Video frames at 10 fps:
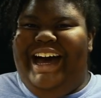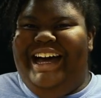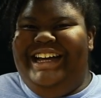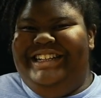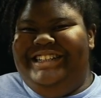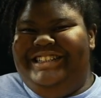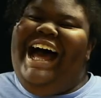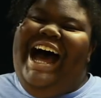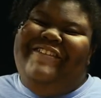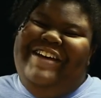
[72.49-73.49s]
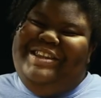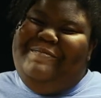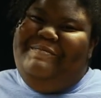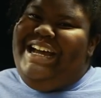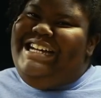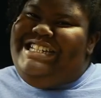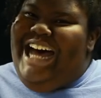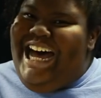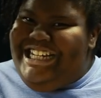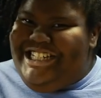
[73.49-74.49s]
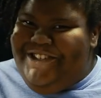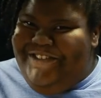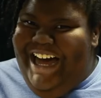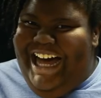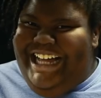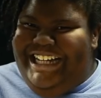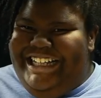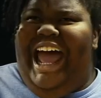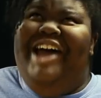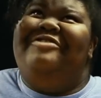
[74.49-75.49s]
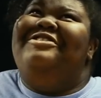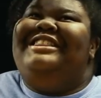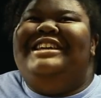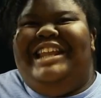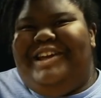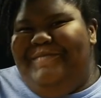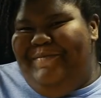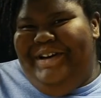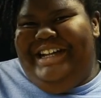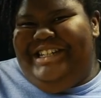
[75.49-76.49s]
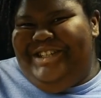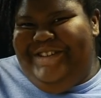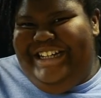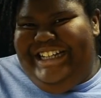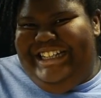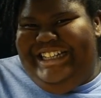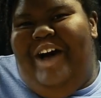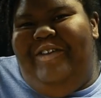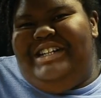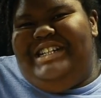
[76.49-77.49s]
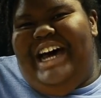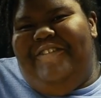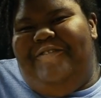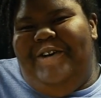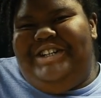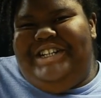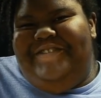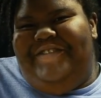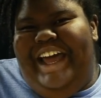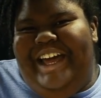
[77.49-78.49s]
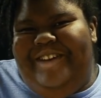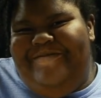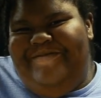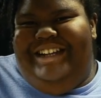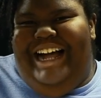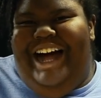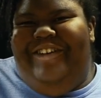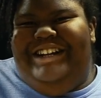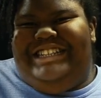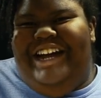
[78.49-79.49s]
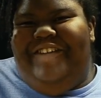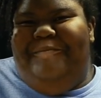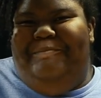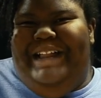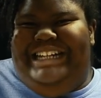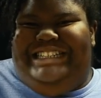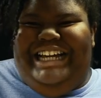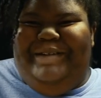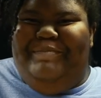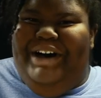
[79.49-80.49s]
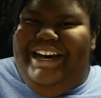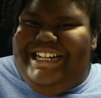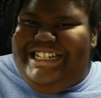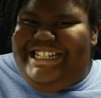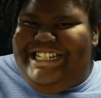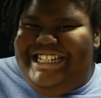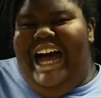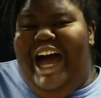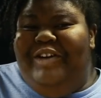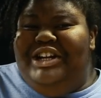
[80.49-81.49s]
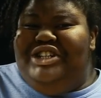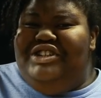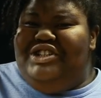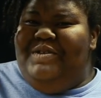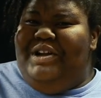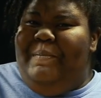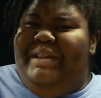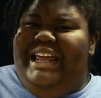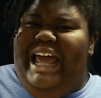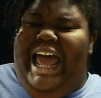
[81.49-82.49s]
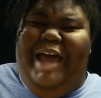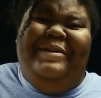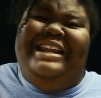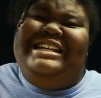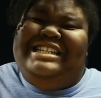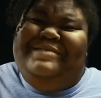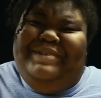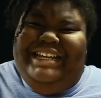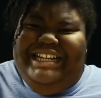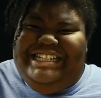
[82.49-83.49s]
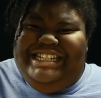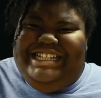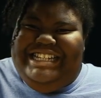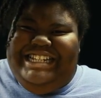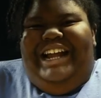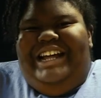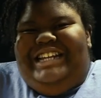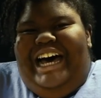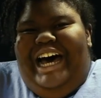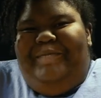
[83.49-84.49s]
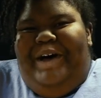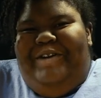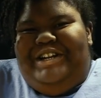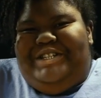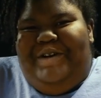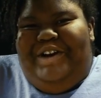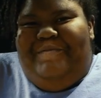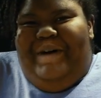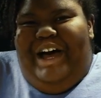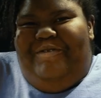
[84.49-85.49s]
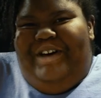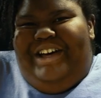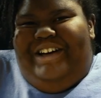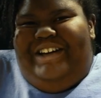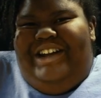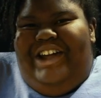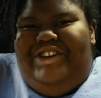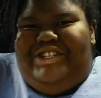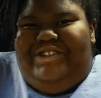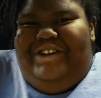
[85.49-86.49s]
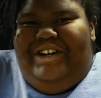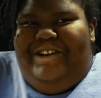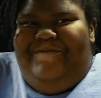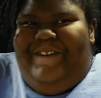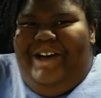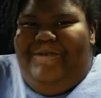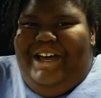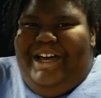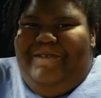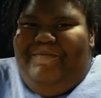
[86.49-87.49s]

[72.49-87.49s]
Hi, I'd like the biggest size you've got, everything that can be put into it. I want a shot of fortune and fame. I want a shot of blessing and buzz. I want it drizzled with complete happiness and peace. Then on top, I want a skirt of my will and another skirt of my way,